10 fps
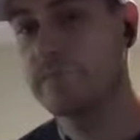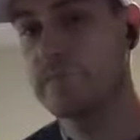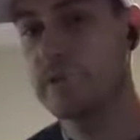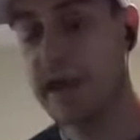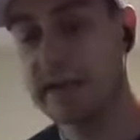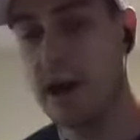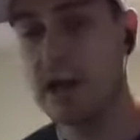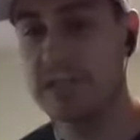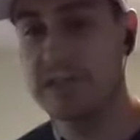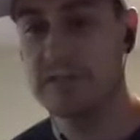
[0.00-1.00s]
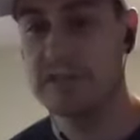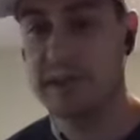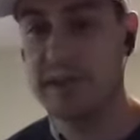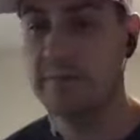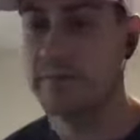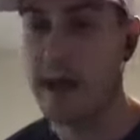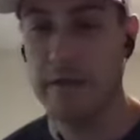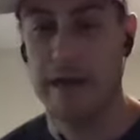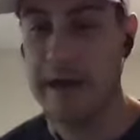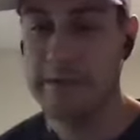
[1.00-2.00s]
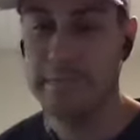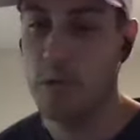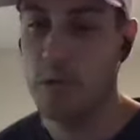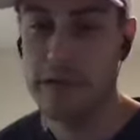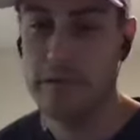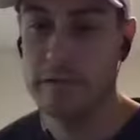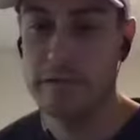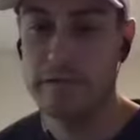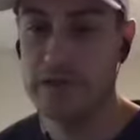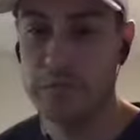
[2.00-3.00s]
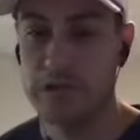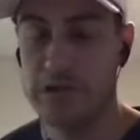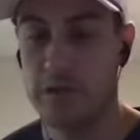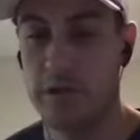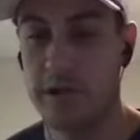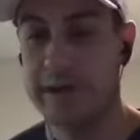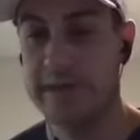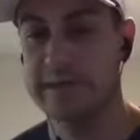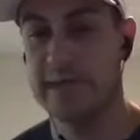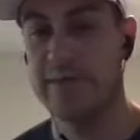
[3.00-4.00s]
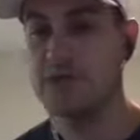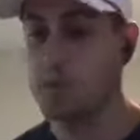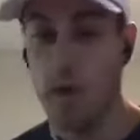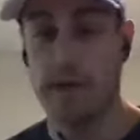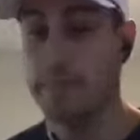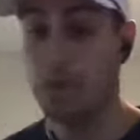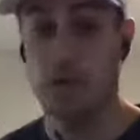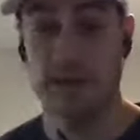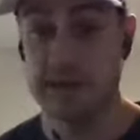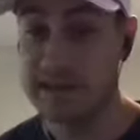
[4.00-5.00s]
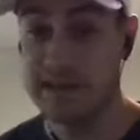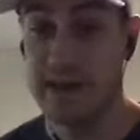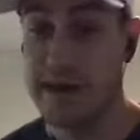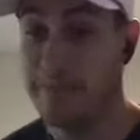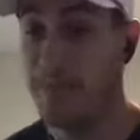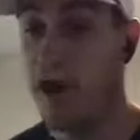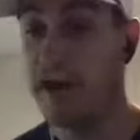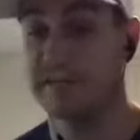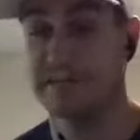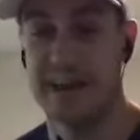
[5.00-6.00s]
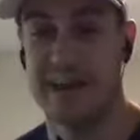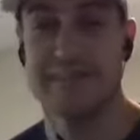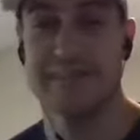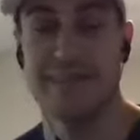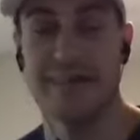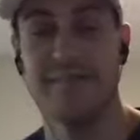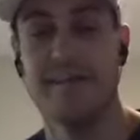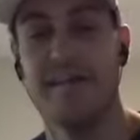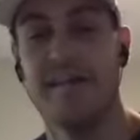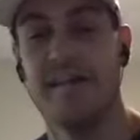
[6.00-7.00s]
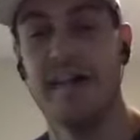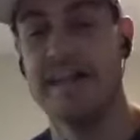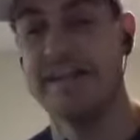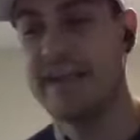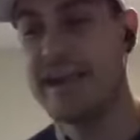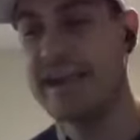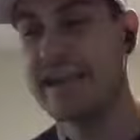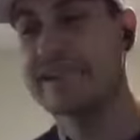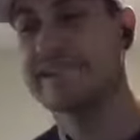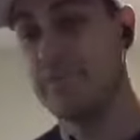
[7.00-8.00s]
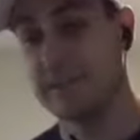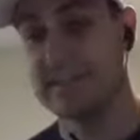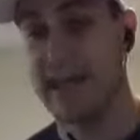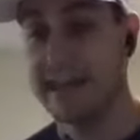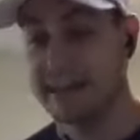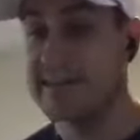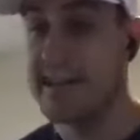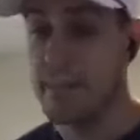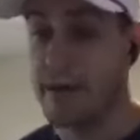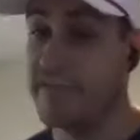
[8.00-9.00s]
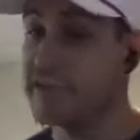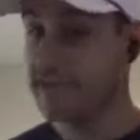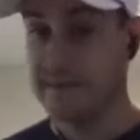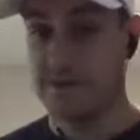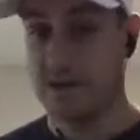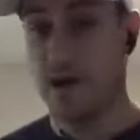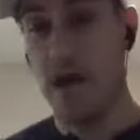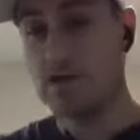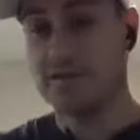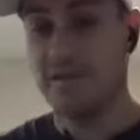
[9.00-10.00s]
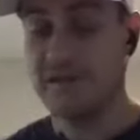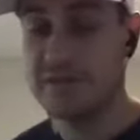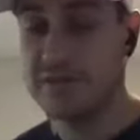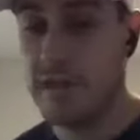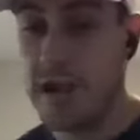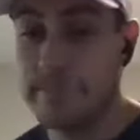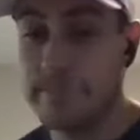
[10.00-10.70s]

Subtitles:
Can I talk to you for a second? Got a random, quick little stupid story. And he's like sweating bullets, like setting up water slides and stuff. And he saw me staining my fence. And he was like, oh, this fence looks great.